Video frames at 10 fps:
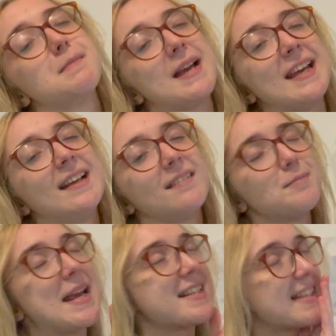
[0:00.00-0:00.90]
making,
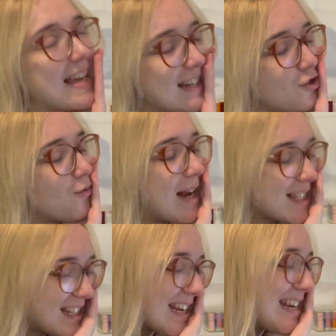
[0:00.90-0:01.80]
makes getting
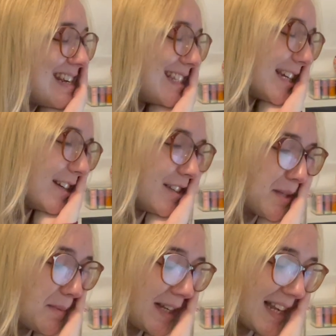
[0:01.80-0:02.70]
dressed easier is
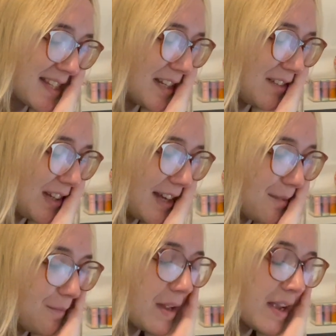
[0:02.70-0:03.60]
a big lesson I've
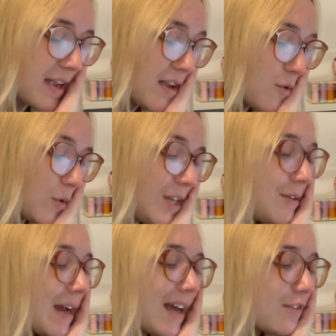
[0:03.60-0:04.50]
learned. When
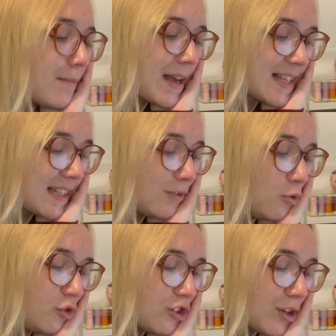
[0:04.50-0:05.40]
you have a massive
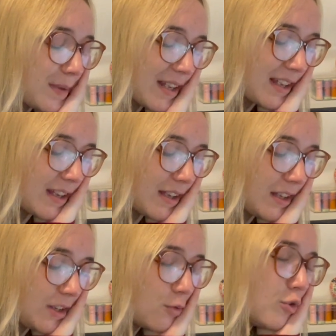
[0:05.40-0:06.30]
wardrobe,
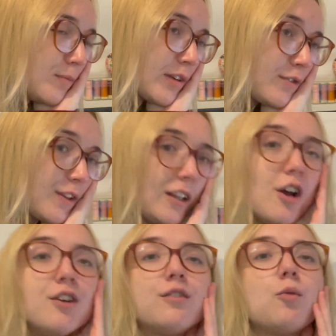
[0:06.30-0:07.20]
you almost feel
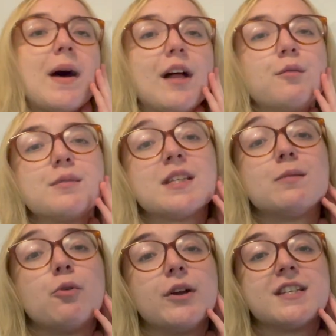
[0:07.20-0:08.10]
overwhelmed to the
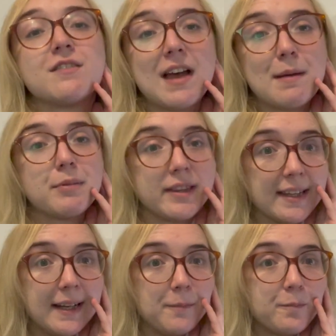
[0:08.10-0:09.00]
point of
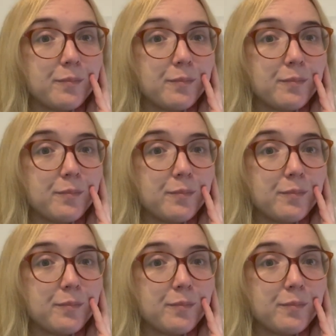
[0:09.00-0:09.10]
apathy.